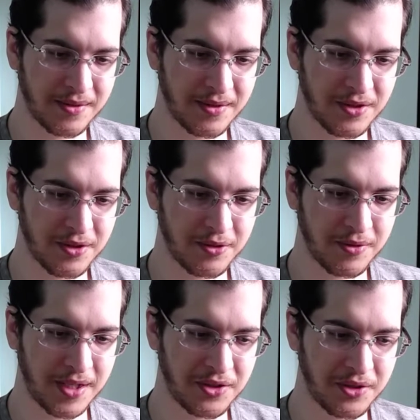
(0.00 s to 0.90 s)

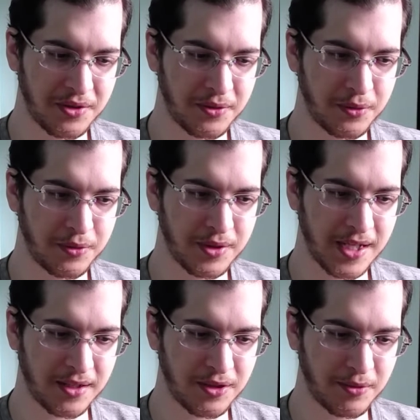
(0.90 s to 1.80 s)
surgery to
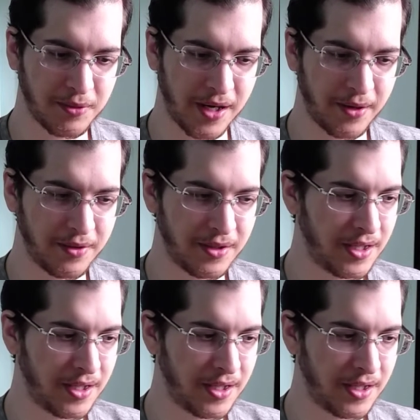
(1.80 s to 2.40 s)
take a tumor out